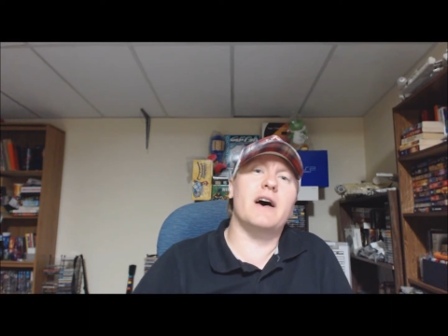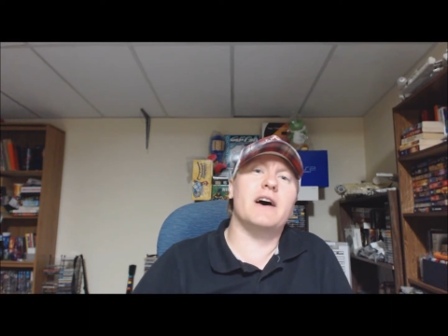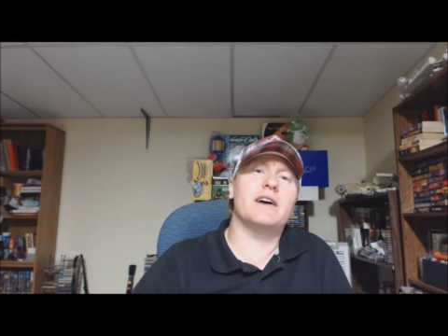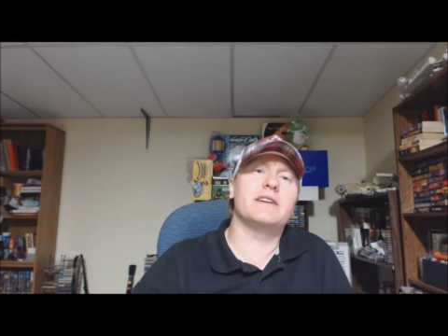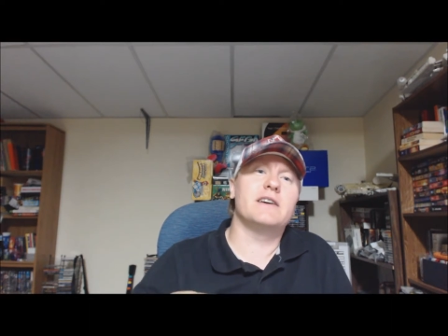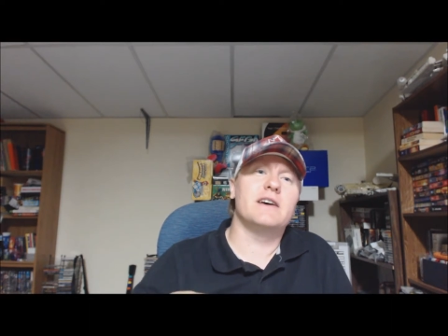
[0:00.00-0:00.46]

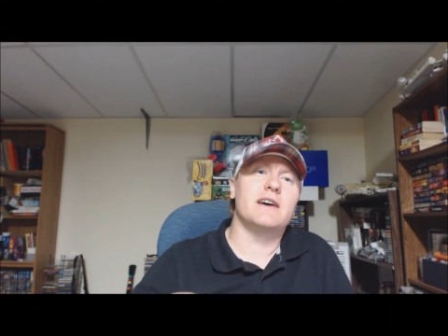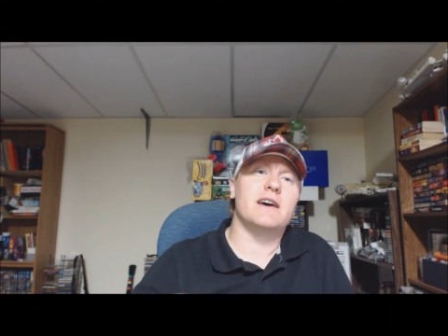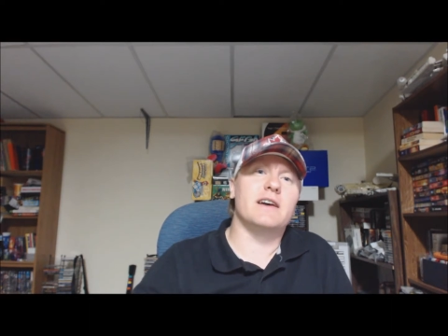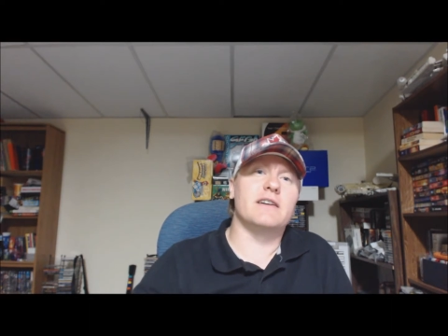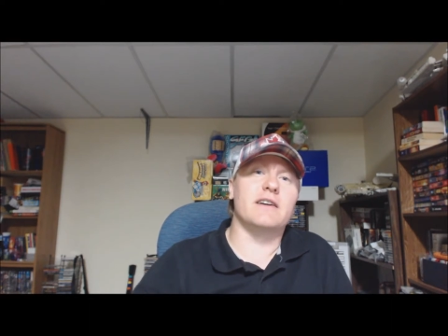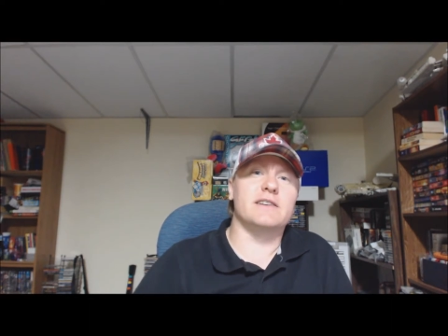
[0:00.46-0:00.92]
had
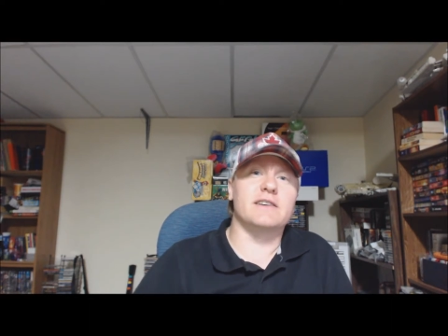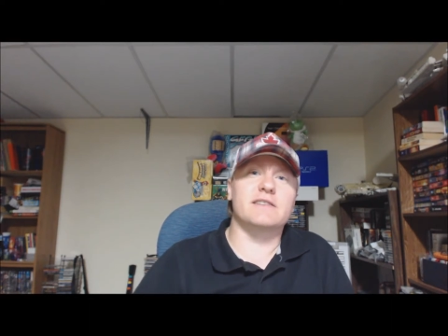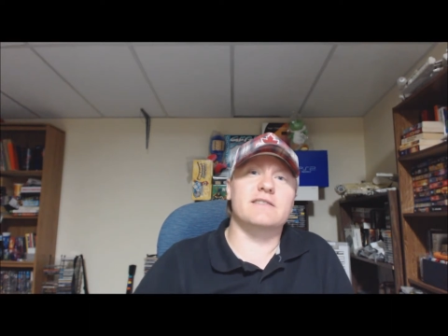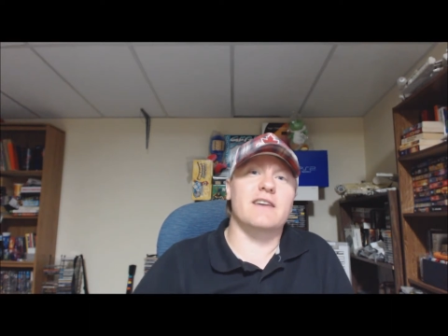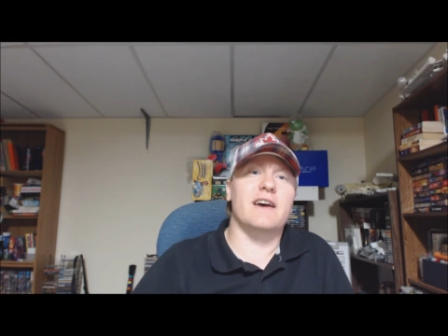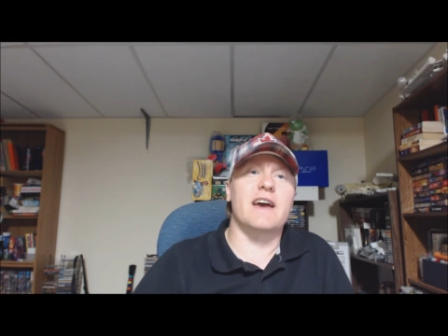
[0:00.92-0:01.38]
and
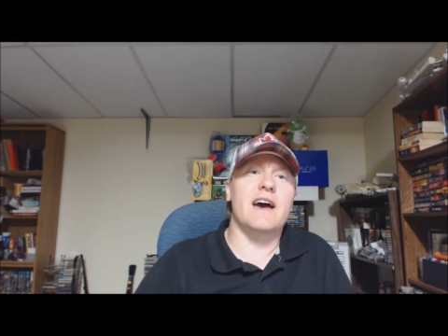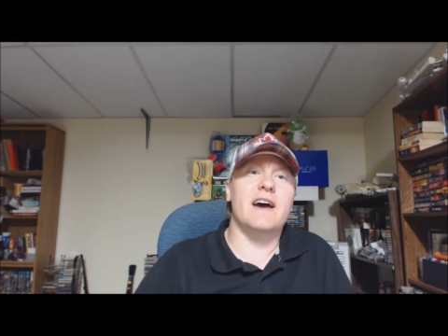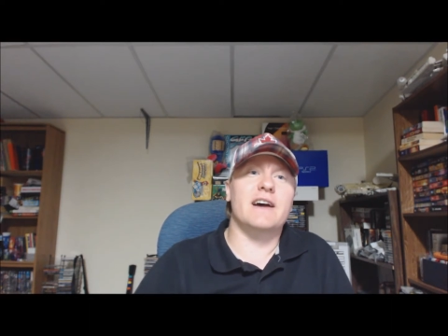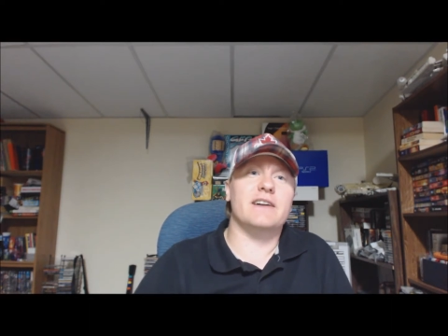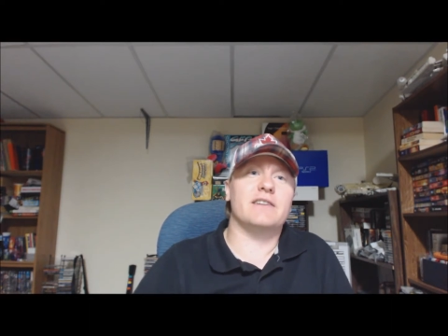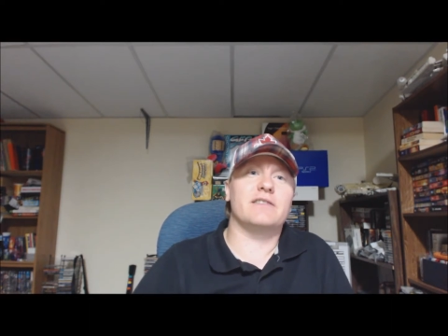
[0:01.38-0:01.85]
ideas I
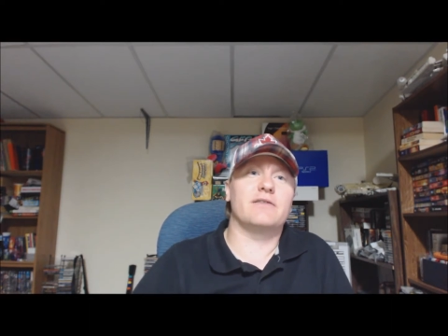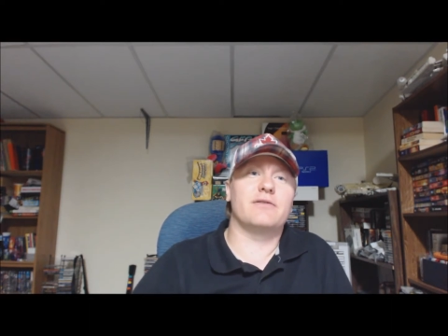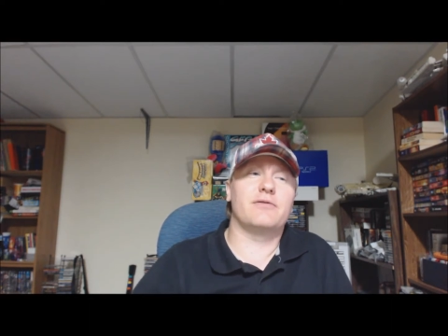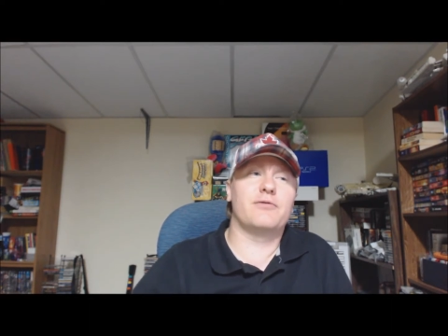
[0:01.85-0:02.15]
had